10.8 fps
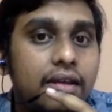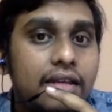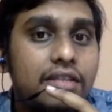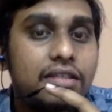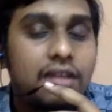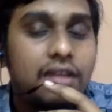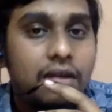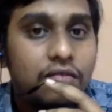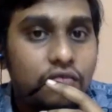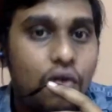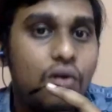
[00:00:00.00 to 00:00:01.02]
is the
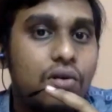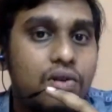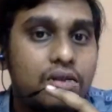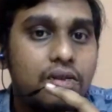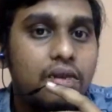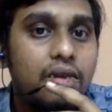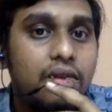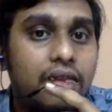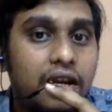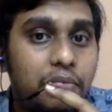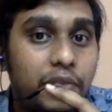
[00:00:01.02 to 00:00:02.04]
force that